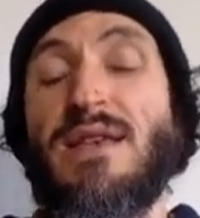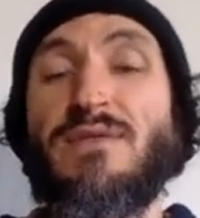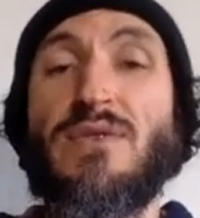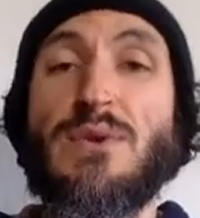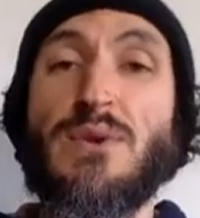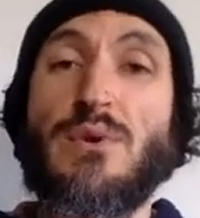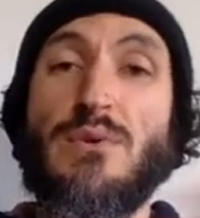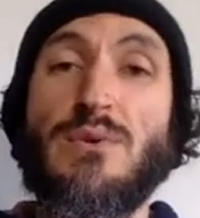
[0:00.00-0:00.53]
Give
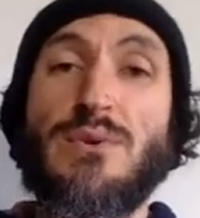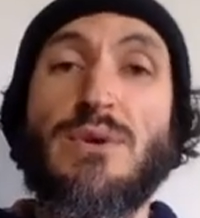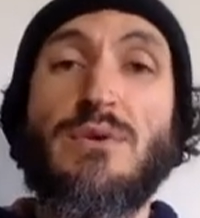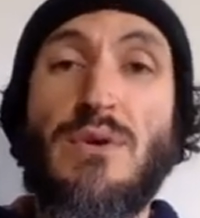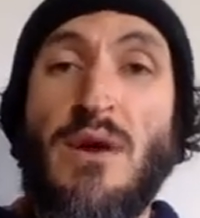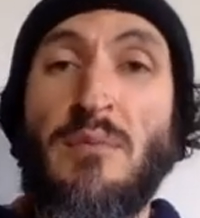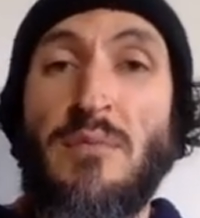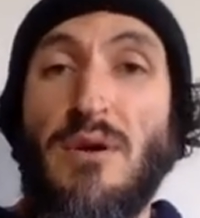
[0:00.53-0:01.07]
these girls
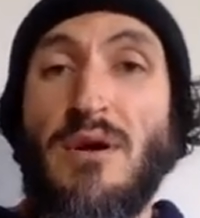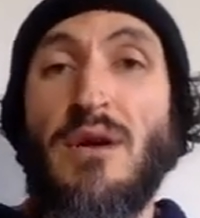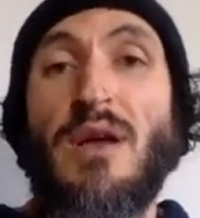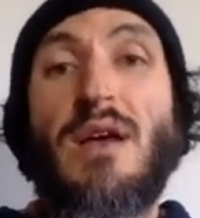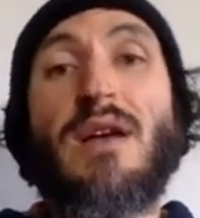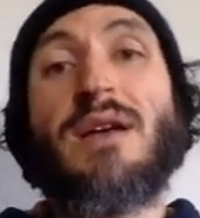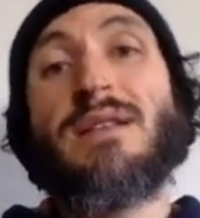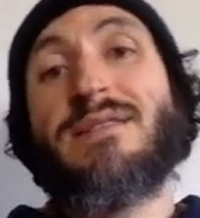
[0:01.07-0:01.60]
your number,
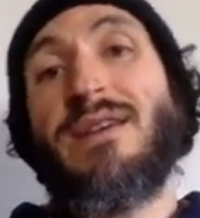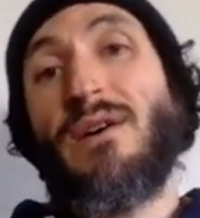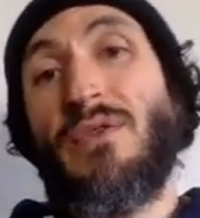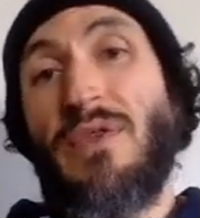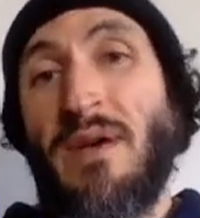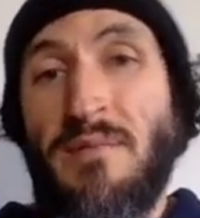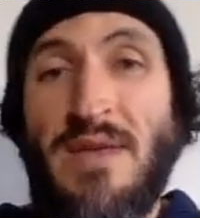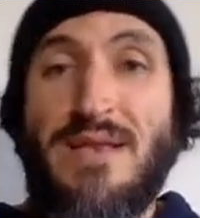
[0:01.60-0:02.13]

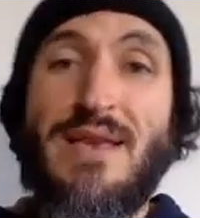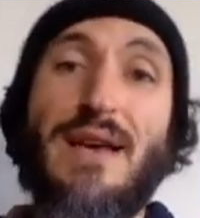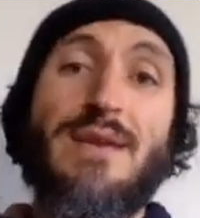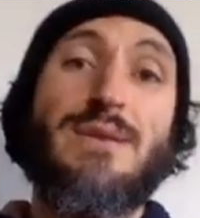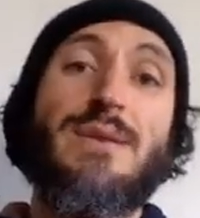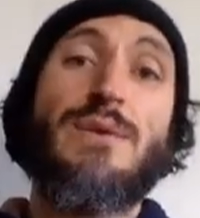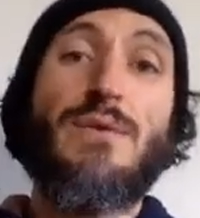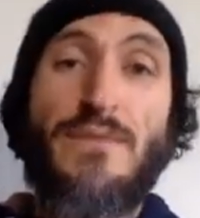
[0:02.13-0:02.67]
tell them to
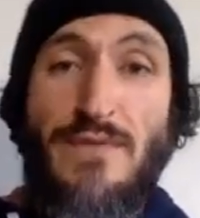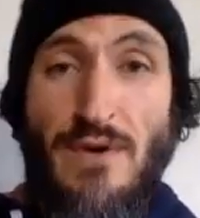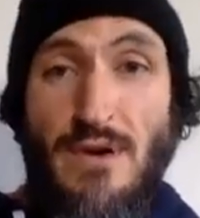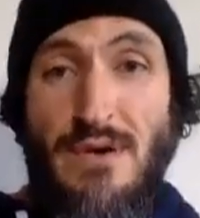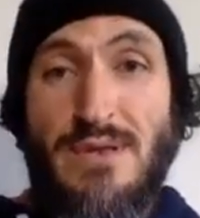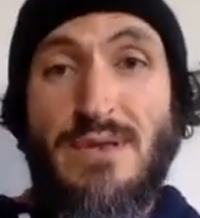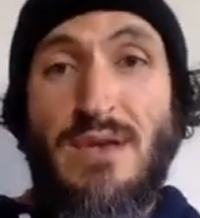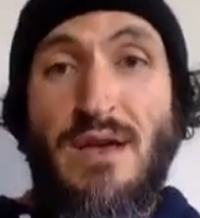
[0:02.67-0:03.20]
text you
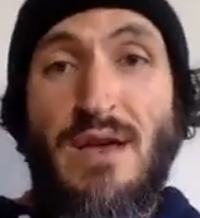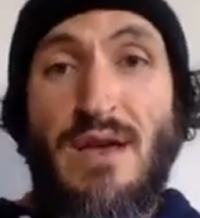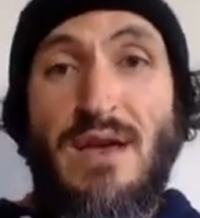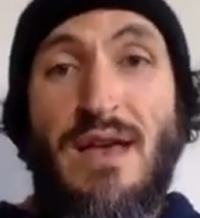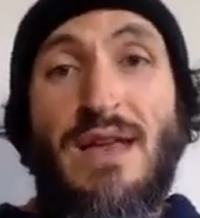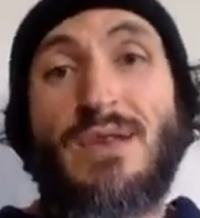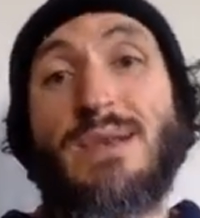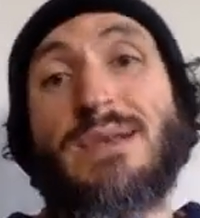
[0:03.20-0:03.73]
first,
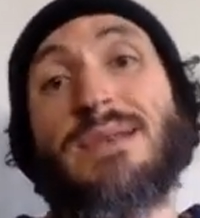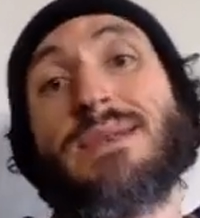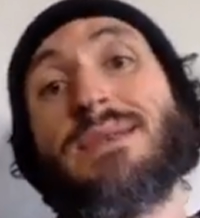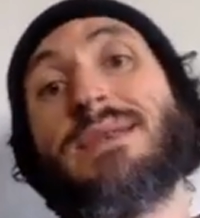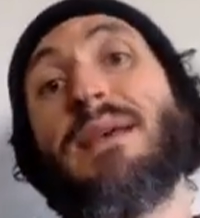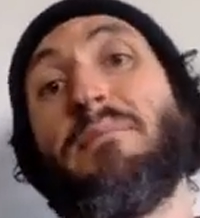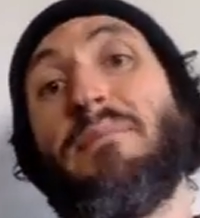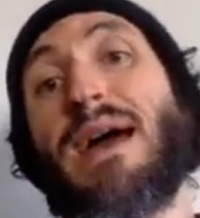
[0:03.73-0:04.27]
and just
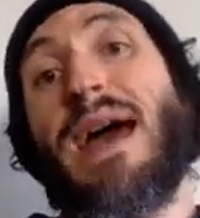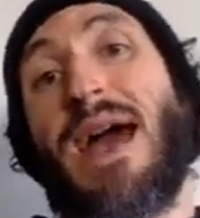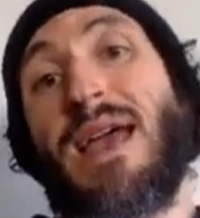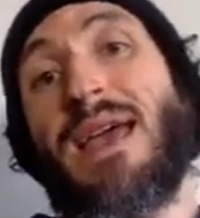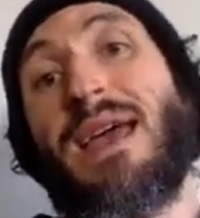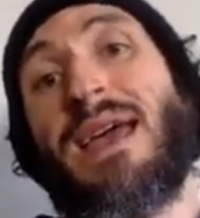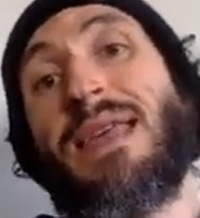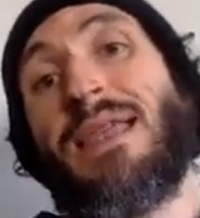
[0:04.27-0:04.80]
sit
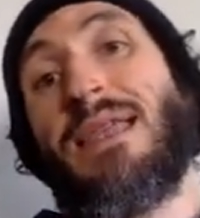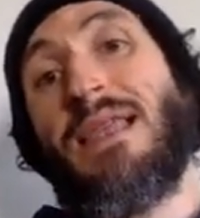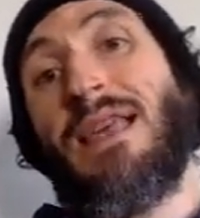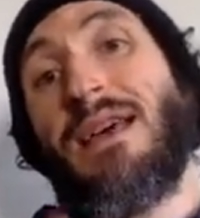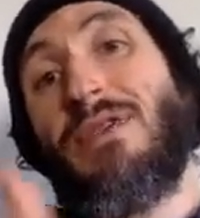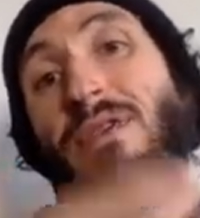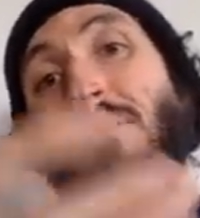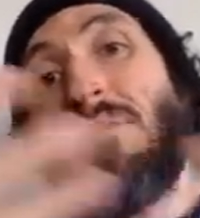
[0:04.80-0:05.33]
back and
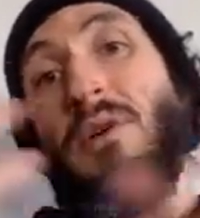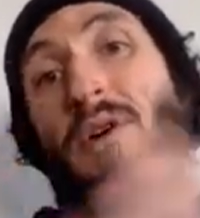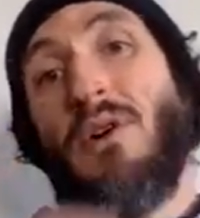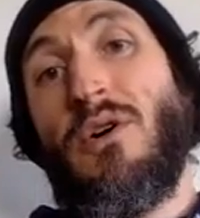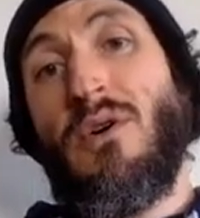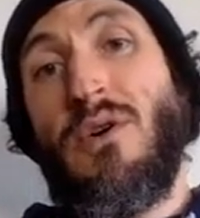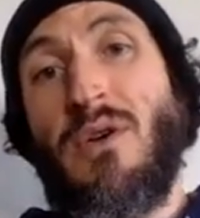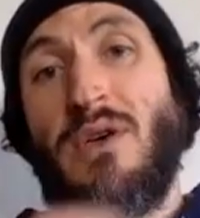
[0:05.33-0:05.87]
let them
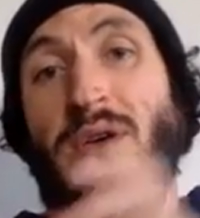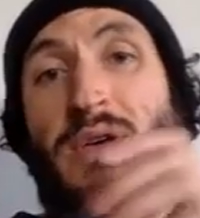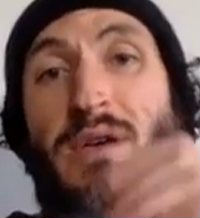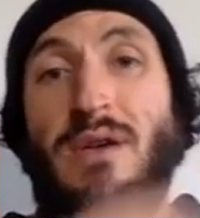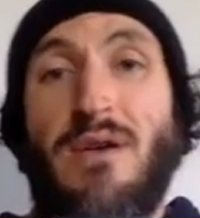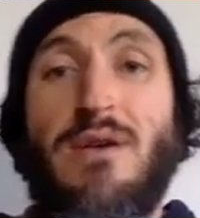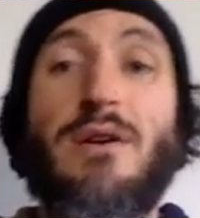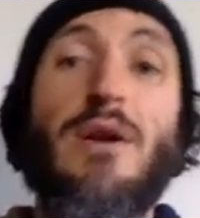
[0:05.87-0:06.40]
all
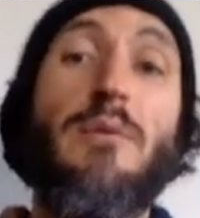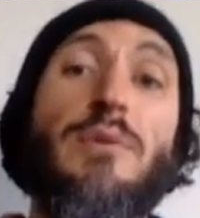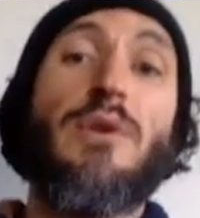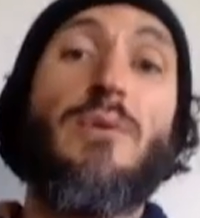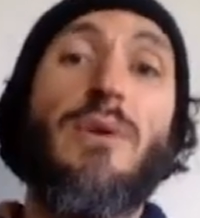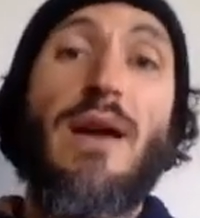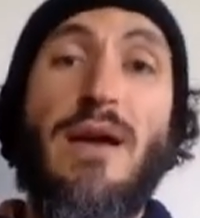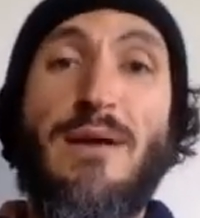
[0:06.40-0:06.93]
come
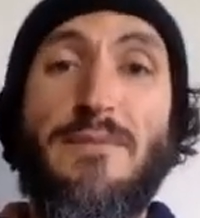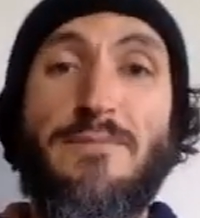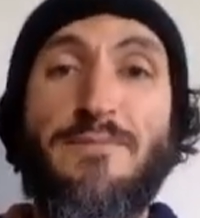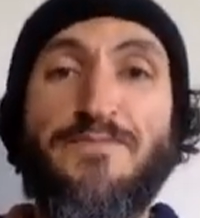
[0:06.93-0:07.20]
your way.